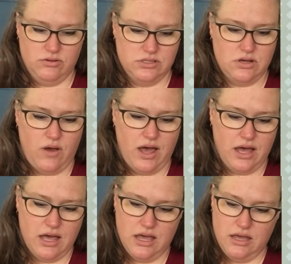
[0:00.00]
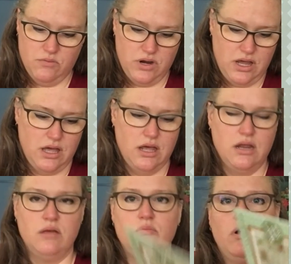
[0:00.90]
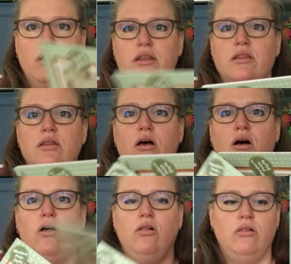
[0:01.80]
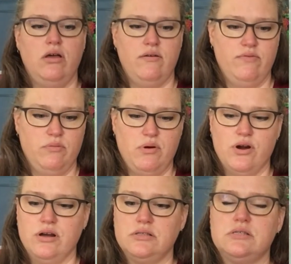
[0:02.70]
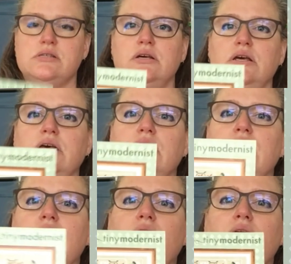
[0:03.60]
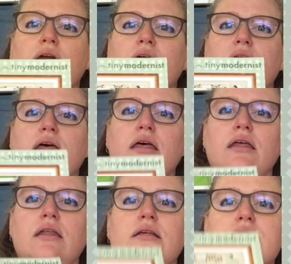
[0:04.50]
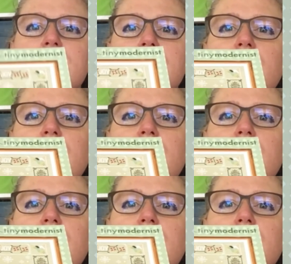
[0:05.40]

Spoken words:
So I went ahead and bought all of the parts, and this is